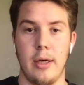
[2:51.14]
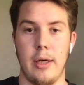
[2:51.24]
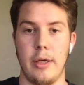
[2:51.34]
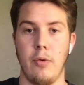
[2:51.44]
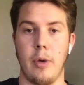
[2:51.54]

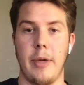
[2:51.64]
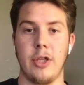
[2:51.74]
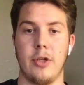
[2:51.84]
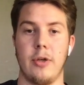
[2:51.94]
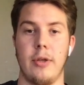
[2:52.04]
You want to make
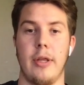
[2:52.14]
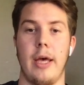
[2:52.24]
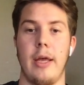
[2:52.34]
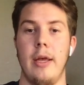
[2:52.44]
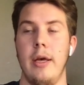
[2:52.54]
sure
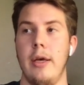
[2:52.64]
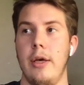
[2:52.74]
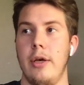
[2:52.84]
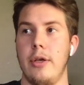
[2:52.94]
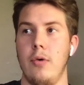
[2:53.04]
that
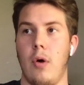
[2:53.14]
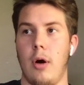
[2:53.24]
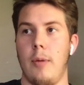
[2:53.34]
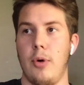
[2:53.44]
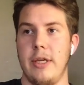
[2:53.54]
you
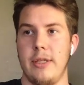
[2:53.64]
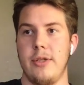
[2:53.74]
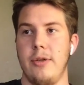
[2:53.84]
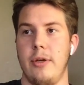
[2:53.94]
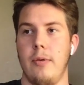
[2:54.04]
are praising the
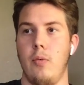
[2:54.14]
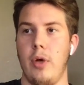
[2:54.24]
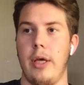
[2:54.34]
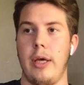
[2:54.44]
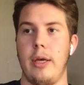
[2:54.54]
student
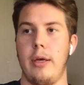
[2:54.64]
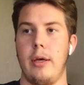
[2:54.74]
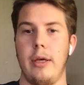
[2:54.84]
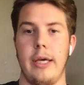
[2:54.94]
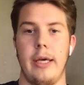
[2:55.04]
when
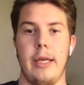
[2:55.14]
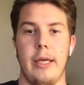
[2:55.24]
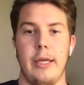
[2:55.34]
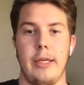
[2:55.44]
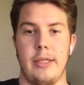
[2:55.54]
it
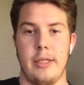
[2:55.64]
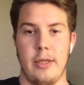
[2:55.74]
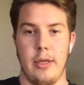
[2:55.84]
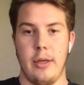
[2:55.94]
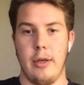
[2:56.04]
is
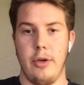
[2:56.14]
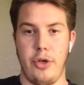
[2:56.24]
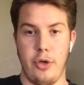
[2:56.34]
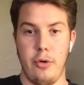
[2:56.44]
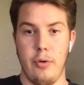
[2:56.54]

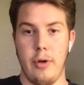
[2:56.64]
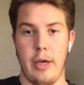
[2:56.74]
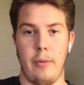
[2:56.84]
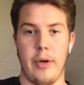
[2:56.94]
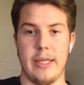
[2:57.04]
due
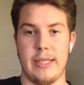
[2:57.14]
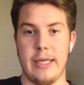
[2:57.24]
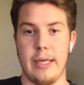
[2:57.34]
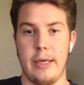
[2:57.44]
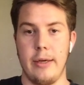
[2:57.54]
and when it's
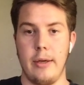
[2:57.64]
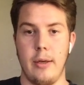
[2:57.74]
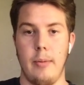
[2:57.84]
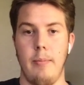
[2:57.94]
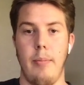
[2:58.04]
needed,
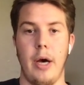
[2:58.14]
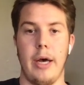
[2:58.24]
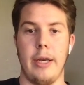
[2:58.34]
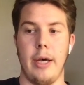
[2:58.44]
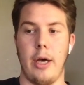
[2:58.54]

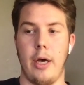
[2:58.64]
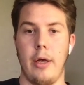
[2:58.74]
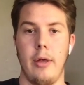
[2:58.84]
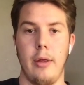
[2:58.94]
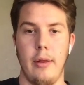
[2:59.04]
but
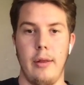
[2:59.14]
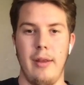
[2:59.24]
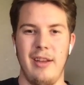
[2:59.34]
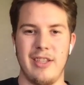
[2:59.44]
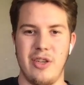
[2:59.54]

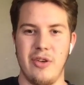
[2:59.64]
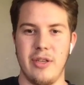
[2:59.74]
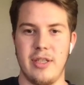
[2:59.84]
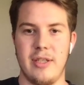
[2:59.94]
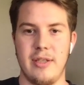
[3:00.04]

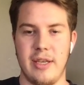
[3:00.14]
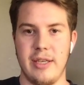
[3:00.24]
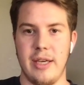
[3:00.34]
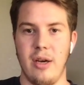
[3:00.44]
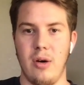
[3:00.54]
students can
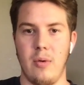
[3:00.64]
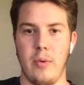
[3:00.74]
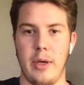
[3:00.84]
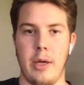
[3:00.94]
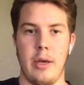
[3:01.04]
tell
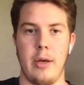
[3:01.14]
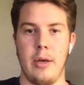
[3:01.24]
when